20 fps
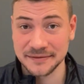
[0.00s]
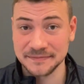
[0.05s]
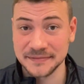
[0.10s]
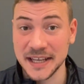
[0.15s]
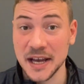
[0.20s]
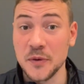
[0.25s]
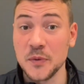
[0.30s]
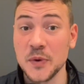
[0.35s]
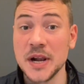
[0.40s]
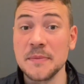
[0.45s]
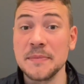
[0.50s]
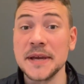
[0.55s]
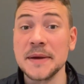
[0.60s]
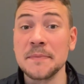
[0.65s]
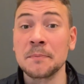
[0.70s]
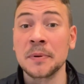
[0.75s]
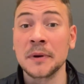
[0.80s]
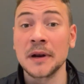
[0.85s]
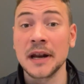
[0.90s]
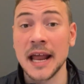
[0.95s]
There will be
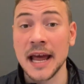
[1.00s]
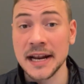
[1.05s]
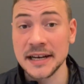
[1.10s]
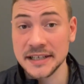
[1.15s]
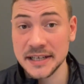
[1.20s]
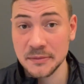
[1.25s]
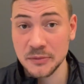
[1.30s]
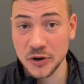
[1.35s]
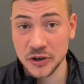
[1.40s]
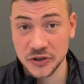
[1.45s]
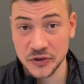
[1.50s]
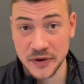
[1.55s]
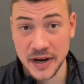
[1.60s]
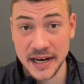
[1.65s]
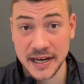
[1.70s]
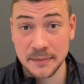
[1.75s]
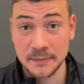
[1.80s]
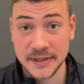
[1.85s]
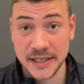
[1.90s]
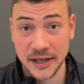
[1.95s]
plenty more
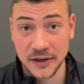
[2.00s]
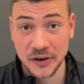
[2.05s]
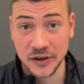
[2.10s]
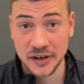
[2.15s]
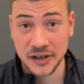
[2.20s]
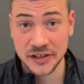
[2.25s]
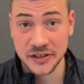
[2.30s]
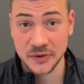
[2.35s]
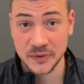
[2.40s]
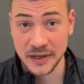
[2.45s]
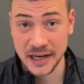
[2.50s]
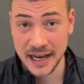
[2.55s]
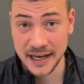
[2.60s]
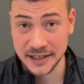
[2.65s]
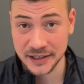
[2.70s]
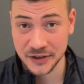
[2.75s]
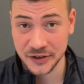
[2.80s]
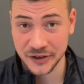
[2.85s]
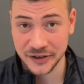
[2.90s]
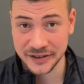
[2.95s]
trading psychology
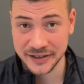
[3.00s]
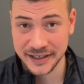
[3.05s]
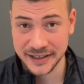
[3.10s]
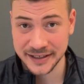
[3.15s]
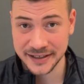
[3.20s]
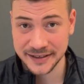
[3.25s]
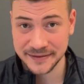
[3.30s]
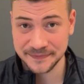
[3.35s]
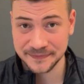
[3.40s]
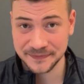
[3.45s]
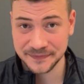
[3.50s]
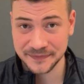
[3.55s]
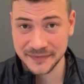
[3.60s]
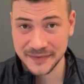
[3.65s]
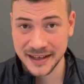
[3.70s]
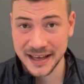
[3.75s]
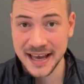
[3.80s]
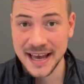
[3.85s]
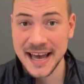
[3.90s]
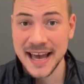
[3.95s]
related content.
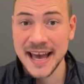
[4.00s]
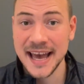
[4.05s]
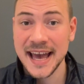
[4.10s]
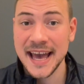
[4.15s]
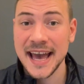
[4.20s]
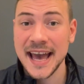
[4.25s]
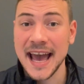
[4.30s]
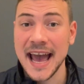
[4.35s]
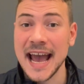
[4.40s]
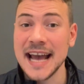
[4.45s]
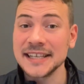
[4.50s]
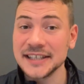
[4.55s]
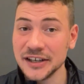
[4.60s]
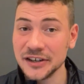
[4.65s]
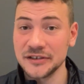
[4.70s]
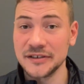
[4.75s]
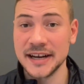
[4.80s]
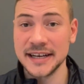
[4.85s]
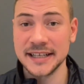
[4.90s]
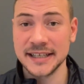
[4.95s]
As
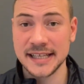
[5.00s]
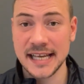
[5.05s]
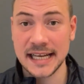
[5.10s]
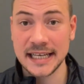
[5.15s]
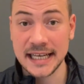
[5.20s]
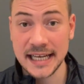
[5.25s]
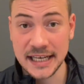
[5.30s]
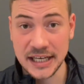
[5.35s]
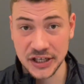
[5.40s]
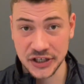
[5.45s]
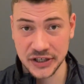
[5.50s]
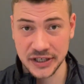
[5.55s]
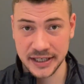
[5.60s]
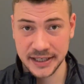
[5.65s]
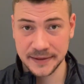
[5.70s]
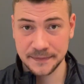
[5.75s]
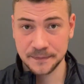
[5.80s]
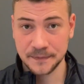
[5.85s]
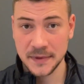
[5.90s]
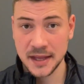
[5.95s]
already said
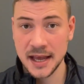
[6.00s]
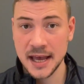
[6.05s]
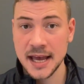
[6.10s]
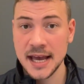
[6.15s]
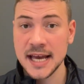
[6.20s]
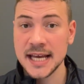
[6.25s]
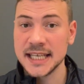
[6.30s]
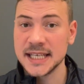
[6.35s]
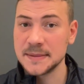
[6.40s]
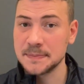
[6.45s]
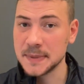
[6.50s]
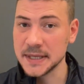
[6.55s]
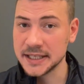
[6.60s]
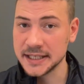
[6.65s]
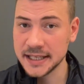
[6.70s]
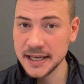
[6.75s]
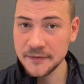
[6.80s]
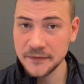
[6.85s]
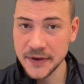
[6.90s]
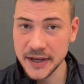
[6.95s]
initially,
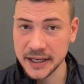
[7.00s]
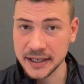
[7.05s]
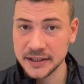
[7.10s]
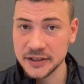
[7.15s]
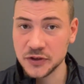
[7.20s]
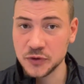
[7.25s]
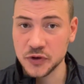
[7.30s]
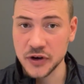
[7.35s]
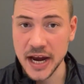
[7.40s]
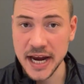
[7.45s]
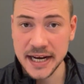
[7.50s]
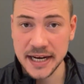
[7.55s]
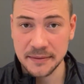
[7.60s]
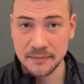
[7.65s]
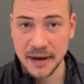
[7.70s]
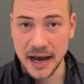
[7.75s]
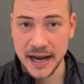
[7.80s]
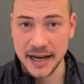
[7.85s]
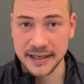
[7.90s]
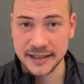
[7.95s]
specific trading
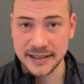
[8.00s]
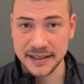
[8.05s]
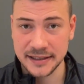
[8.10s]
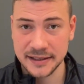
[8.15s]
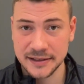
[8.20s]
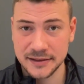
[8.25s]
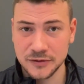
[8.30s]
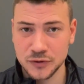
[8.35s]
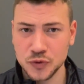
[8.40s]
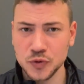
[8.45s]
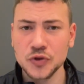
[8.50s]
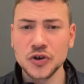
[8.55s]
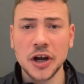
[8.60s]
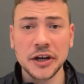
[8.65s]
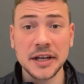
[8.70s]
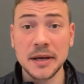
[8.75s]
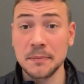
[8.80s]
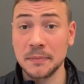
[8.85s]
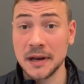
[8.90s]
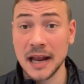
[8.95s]
biases do
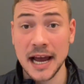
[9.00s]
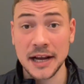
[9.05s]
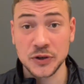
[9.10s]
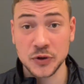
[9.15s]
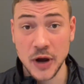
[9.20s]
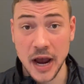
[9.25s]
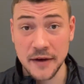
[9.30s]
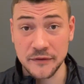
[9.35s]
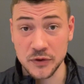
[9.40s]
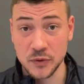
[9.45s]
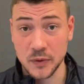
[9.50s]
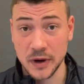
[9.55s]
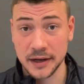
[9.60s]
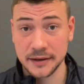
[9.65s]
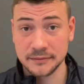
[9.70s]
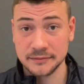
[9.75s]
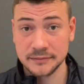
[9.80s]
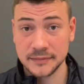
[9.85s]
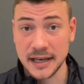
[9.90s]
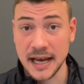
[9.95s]
not apply to everyone,
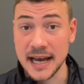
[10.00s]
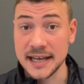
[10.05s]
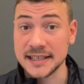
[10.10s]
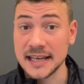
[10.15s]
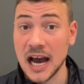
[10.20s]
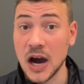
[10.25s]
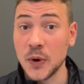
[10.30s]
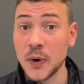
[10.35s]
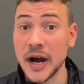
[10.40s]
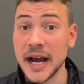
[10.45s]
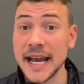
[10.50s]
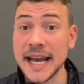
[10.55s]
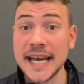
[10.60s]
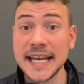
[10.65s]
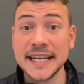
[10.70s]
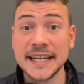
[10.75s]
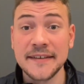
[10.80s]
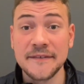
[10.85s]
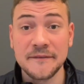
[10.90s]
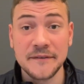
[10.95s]
as our
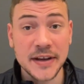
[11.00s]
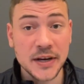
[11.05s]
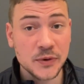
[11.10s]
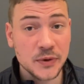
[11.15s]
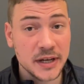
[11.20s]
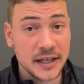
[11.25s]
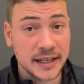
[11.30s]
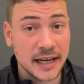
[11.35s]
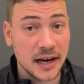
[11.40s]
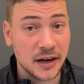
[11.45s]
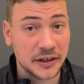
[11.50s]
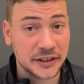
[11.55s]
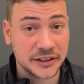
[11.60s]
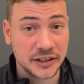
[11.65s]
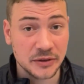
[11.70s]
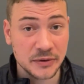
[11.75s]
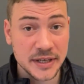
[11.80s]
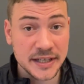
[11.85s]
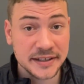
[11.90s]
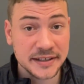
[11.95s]
individual
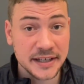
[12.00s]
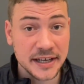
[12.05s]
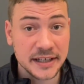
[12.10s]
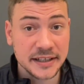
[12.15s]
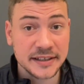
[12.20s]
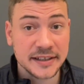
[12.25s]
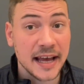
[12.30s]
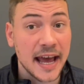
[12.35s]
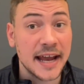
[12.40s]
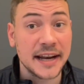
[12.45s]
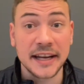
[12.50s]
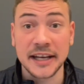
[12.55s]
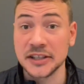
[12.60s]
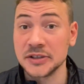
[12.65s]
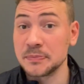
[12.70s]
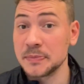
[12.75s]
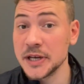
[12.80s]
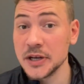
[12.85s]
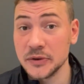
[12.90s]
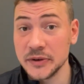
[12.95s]
characteristics and
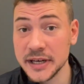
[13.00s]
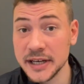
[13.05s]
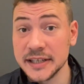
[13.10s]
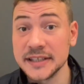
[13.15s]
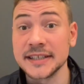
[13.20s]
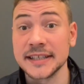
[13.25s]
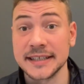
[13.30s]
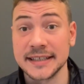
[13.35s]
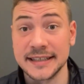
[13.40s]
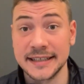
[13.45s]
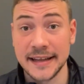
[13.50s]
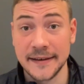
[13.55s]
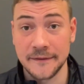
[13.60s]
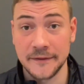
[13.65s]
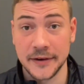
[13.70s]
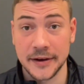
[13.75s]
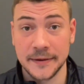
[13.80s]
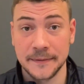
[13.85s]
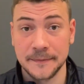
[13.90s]
experiences differ.